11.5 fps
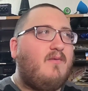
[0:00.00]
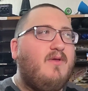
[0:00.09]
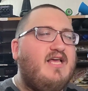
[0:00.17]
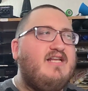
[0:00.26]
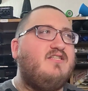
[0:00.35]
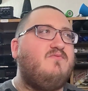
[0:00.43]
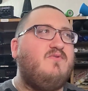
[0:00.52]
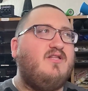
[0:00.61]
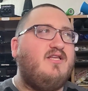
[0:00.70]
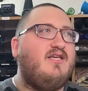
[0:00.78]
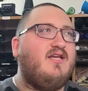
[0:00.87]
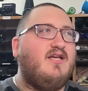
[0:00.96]
but that doesn't
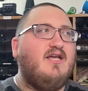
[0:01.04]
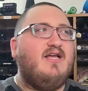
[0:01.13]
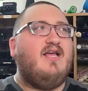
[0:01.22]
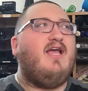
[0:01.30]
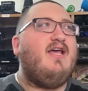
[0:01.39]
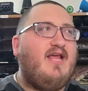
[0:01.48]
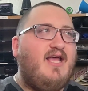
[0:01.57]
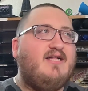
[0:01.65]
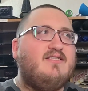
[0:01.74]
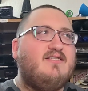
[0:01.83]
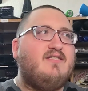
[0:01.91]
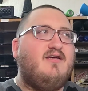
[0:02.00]
really
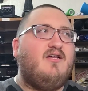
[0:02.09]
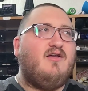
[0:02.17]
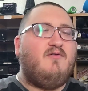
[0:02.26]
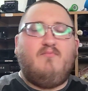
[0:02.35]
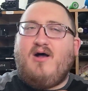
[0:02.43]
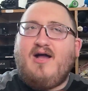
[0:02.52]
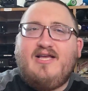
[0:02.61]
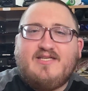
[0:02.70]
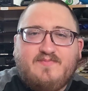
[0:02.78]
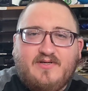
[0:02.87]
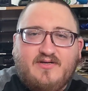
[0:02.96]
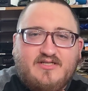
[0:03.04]
enhance my
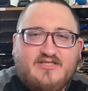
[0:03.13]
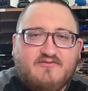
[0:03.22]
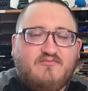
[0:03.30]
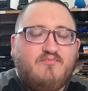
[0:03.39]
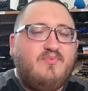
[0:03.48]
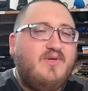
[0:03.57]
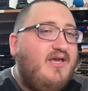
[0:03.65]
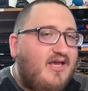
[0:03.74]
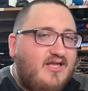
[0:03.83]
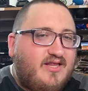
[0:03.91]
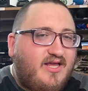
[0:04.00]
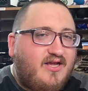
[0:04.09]
experience of
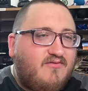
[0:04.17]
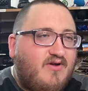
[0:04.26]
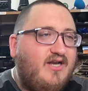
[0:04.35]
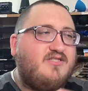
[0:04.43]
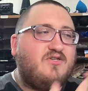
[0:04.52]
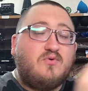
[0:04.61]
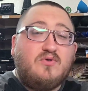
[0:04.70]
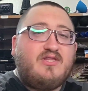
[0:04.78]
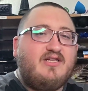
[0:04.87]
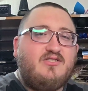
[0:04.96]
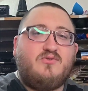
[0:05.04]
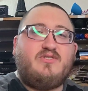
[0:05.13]
being there, right? It's a cool
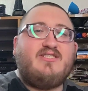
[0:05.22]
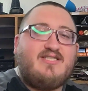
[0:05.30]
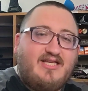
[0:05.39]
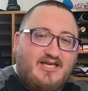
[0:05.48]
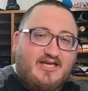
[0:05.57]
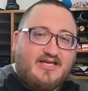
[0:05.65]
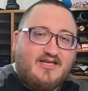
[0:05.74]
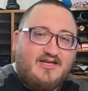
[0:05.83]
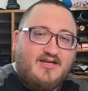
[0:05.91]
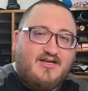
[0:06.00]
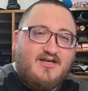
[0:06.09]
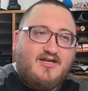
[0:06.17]
thing to see,
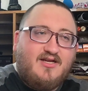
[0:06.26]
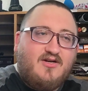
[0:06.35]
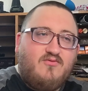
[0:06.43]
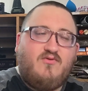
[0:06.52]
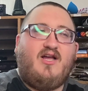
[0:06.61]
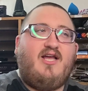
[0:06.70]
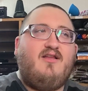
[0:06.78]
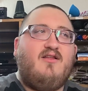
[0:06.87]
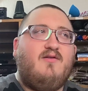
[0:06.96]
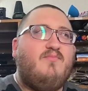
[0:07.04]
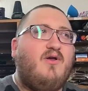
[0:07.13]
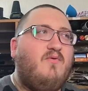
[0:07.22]
right?
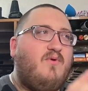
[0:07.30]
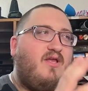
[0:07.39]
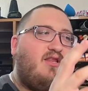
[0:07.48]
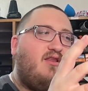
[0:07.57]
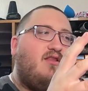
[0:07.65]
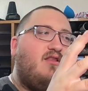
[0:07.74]
But when